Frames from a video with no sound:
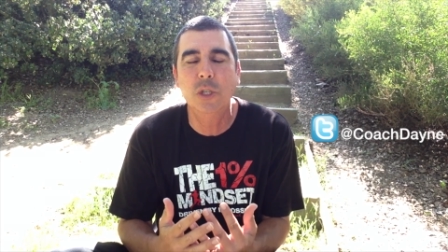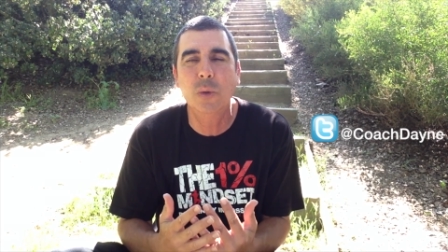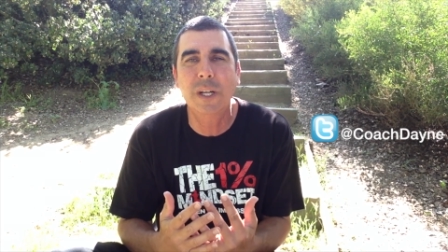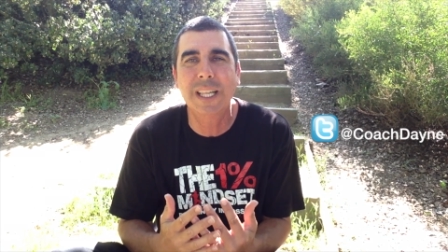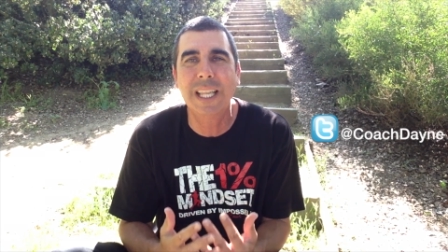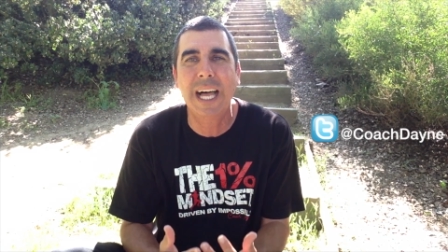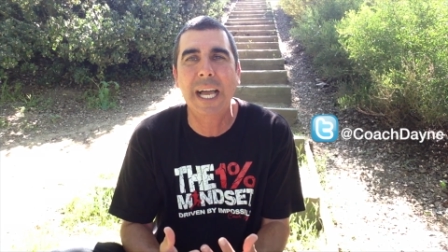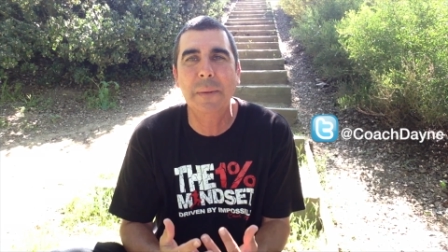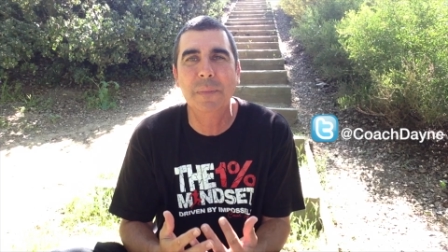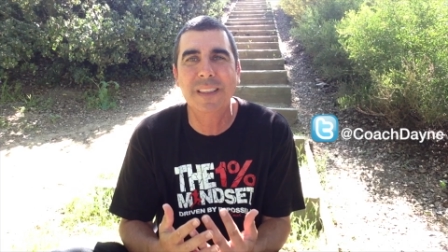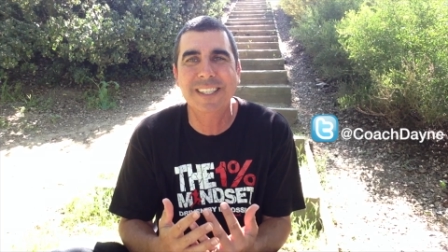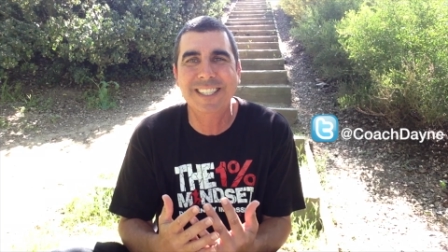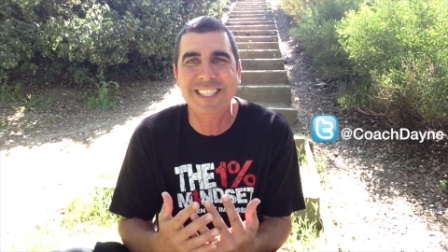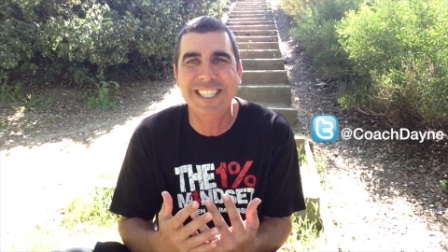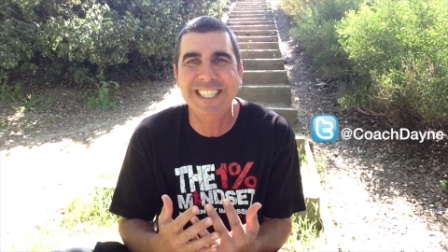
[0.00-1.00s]
climb
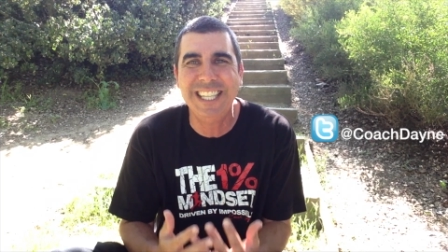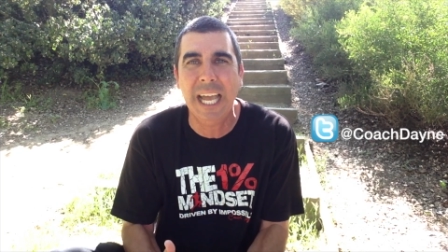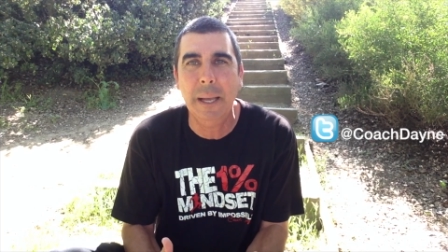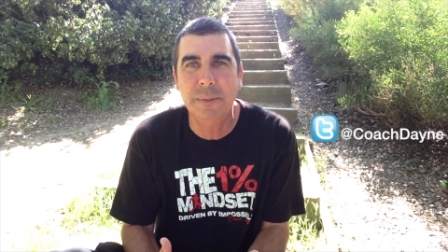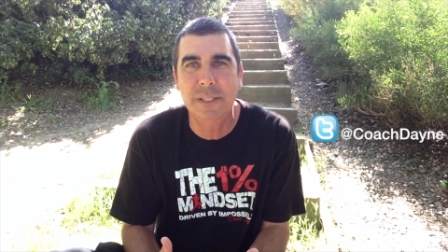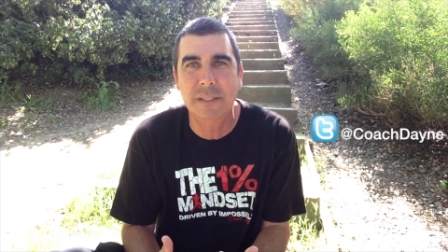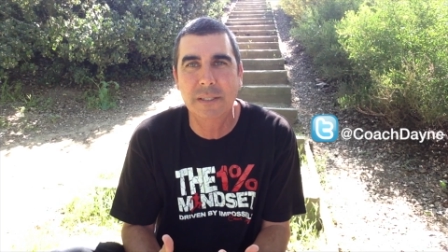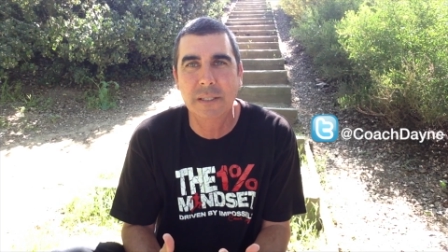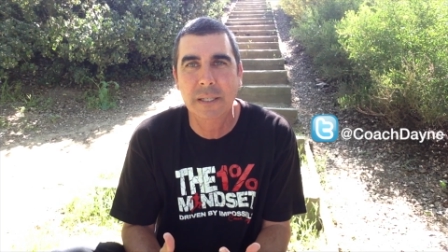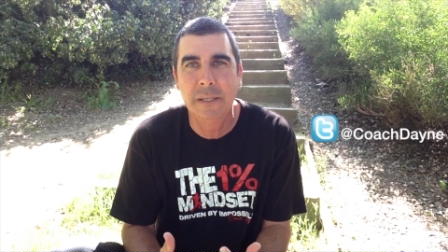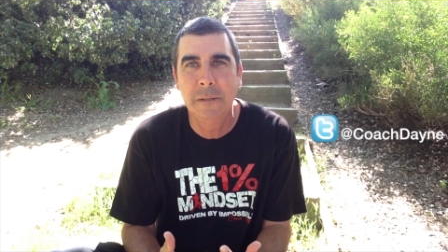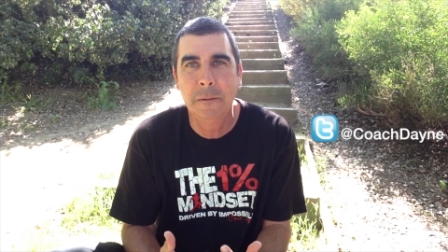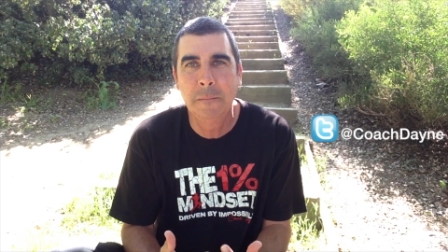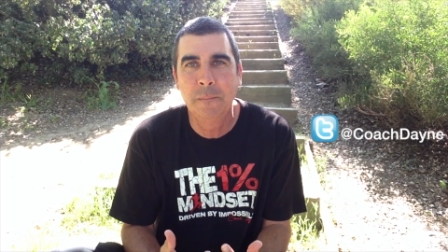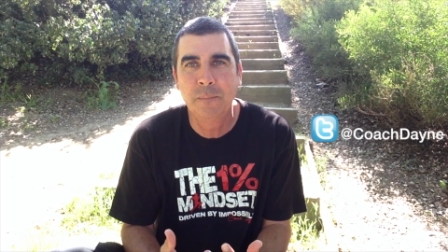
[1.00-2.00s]
the steps?
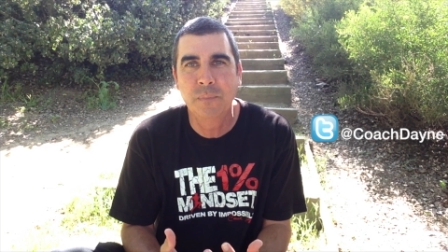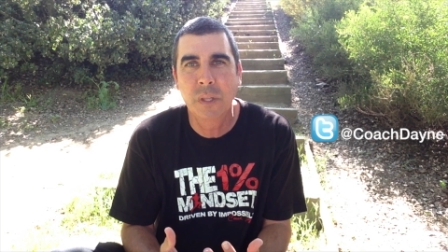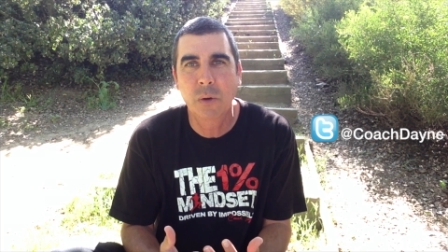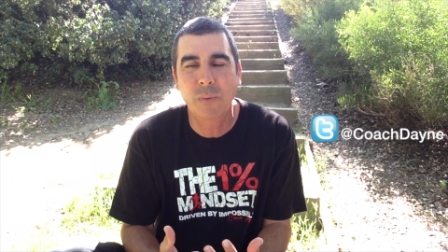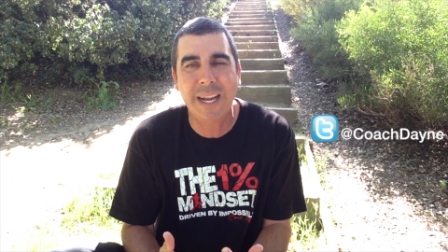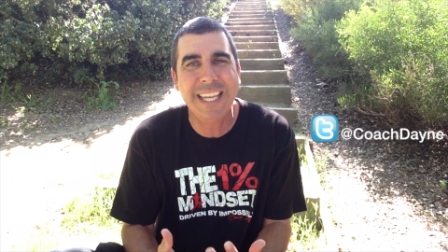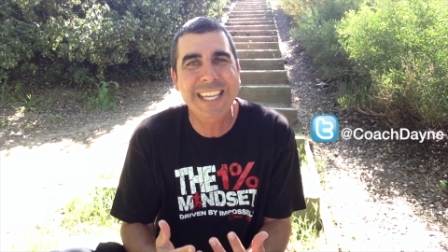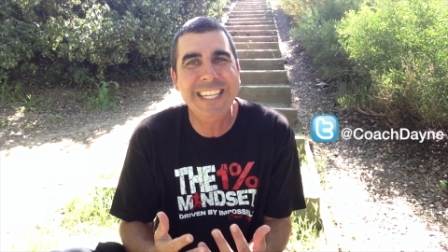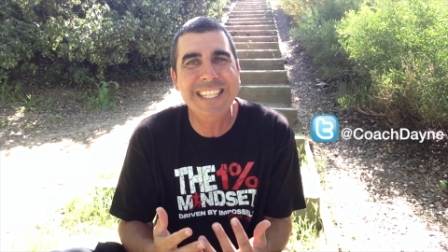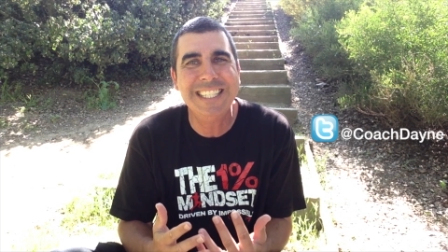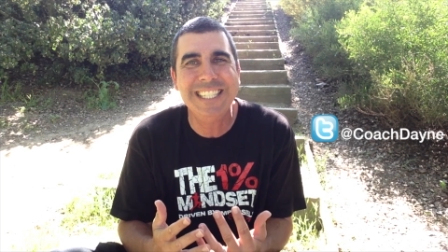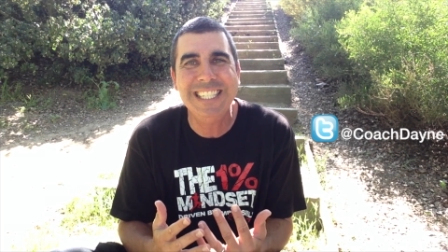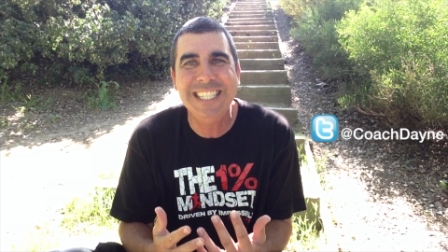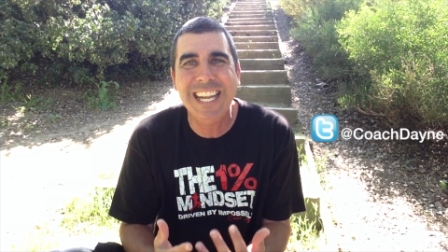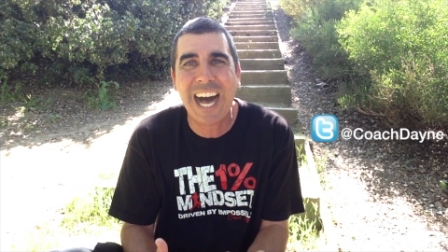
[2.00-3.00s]
Right? It
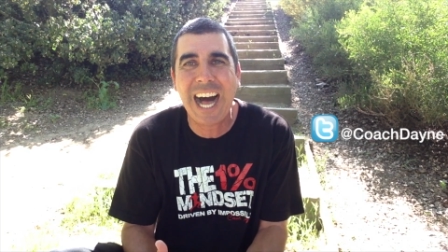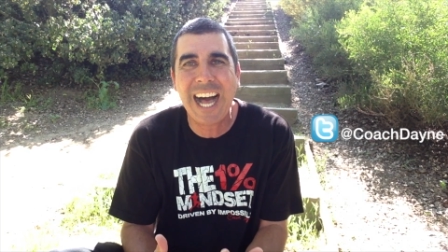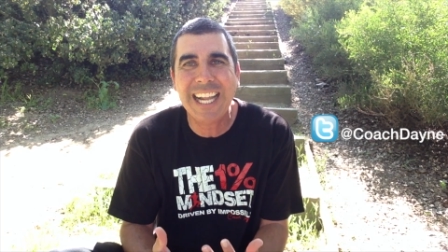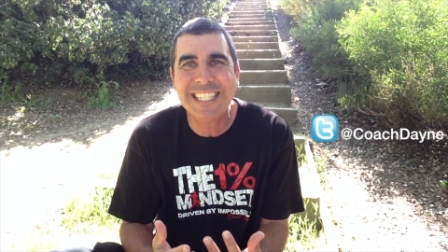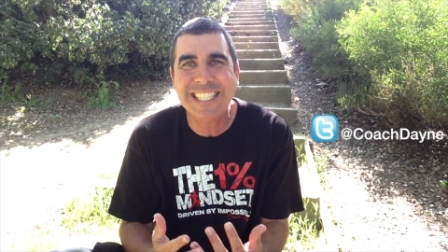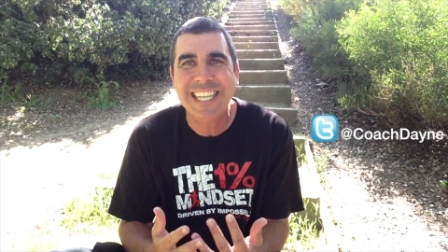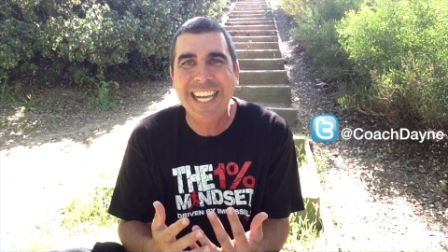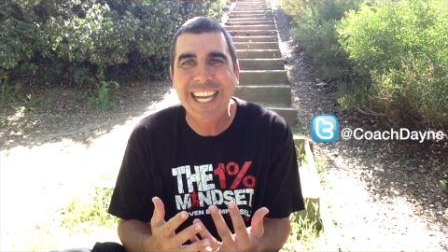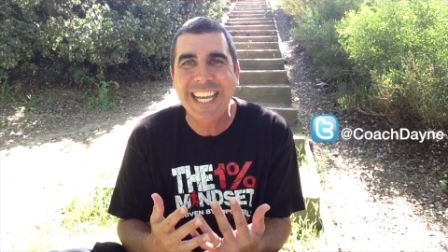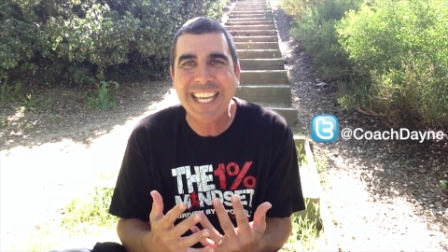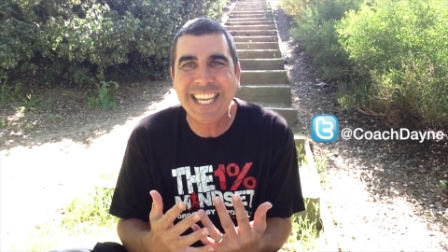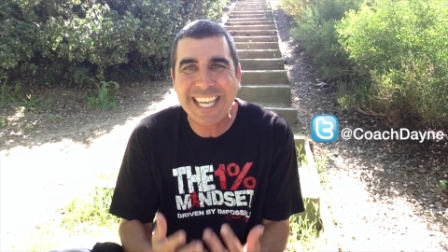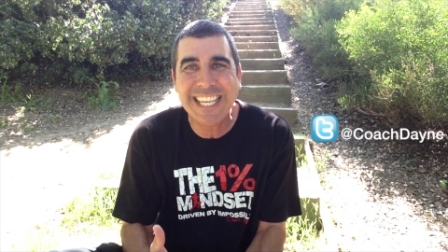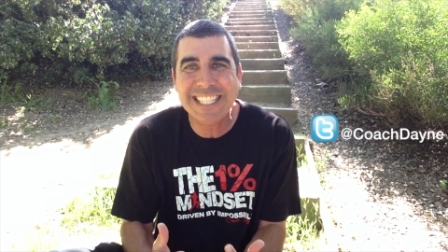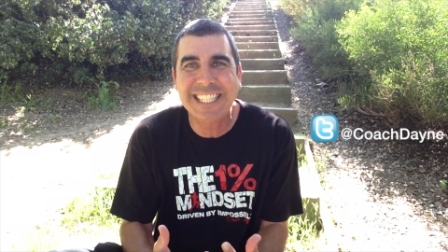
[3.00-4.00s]
is not
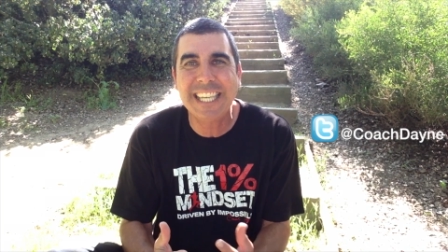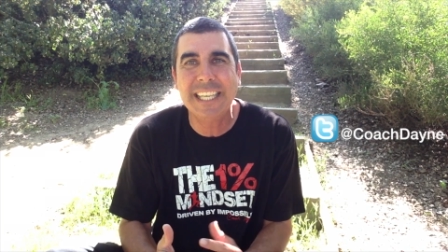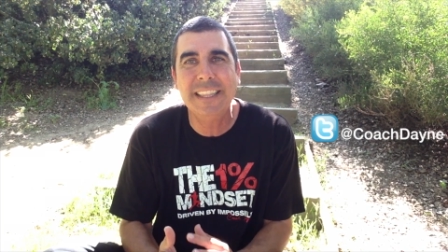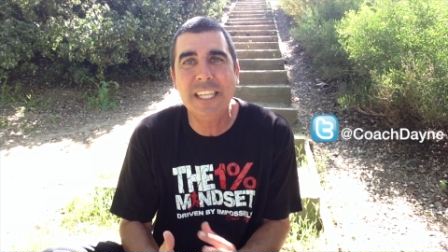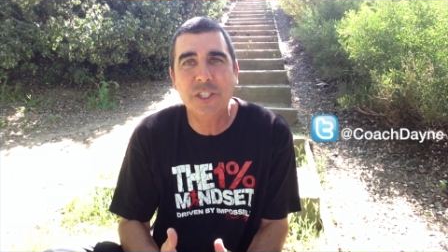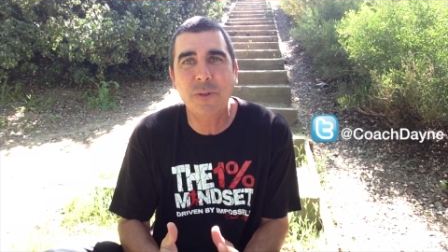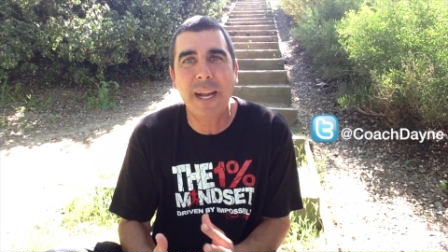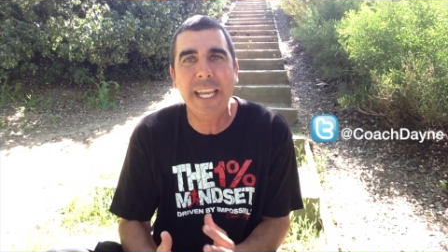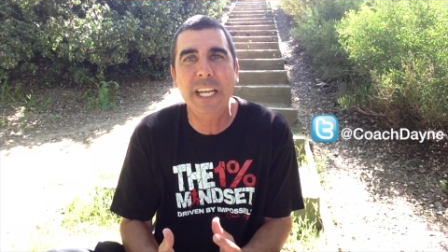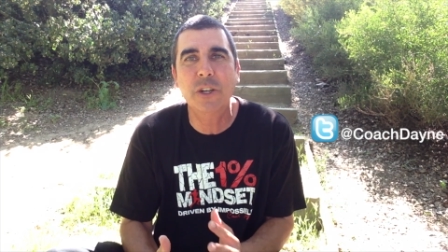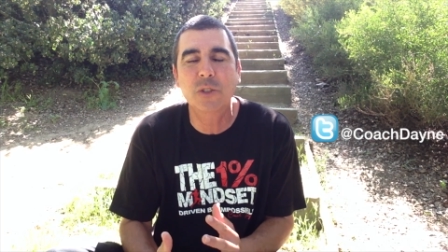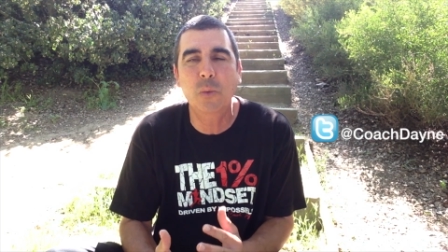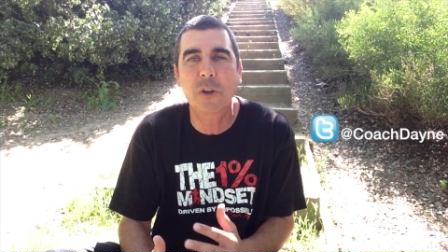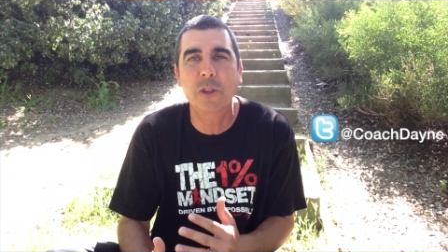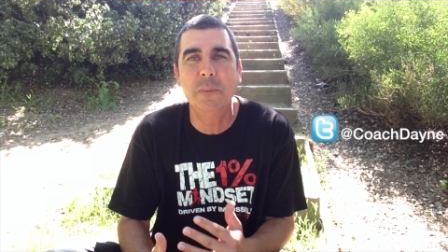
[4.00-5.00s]
easy. And this right here
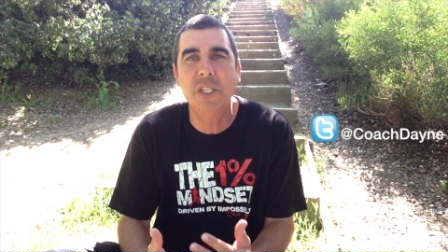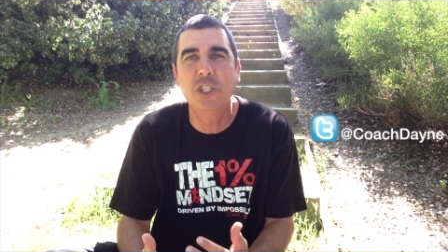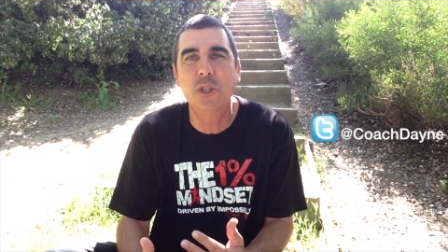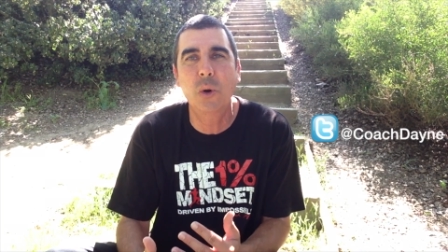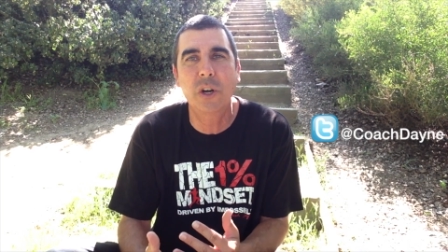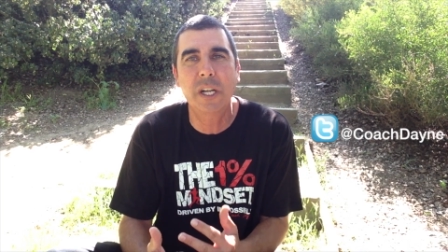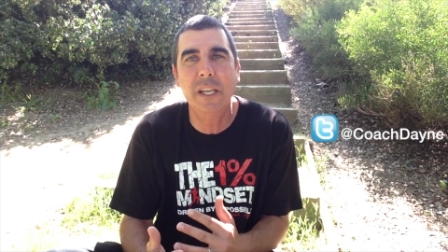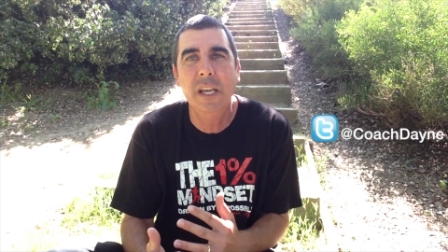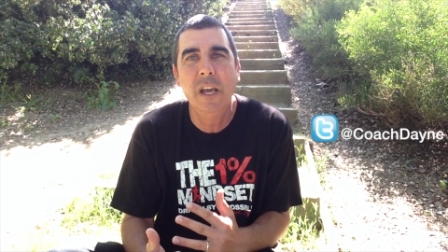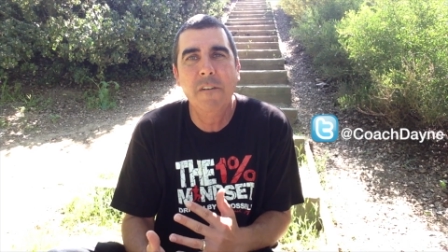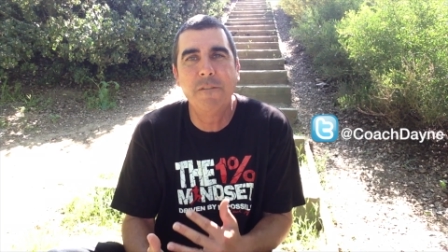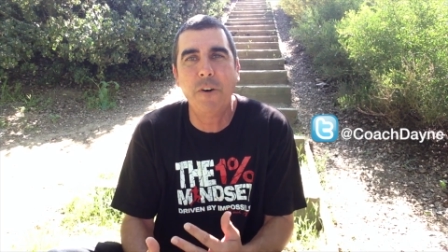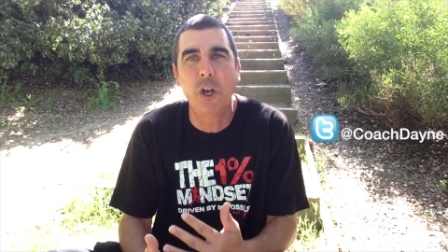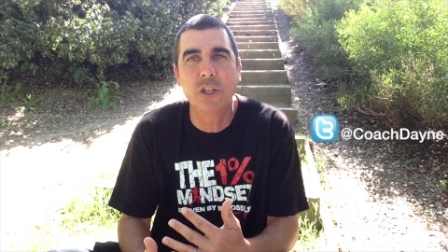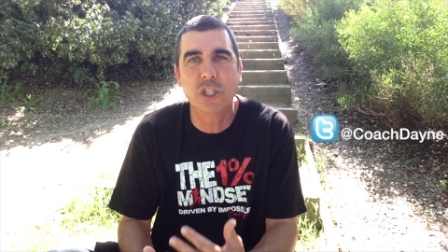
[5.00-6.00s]
is where the majority
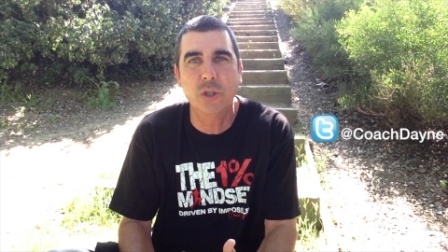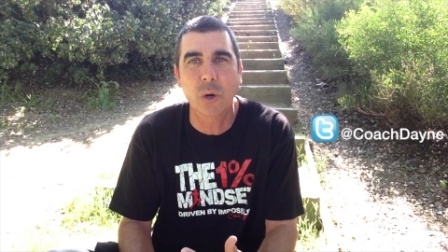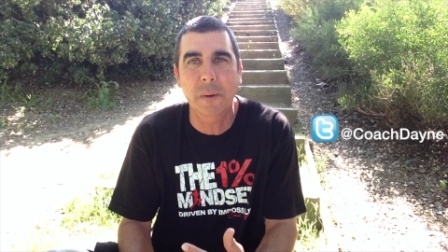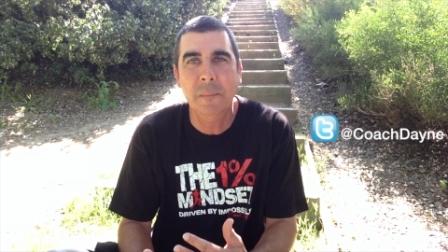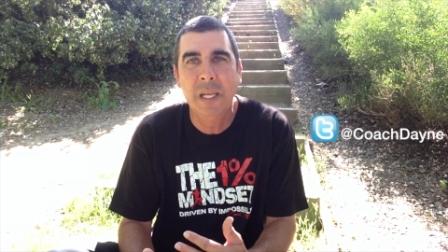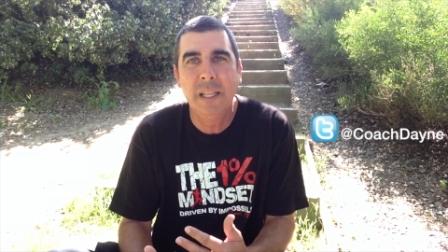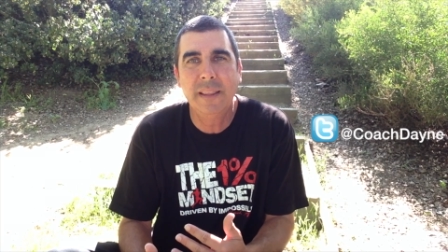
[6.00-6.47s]
falls short.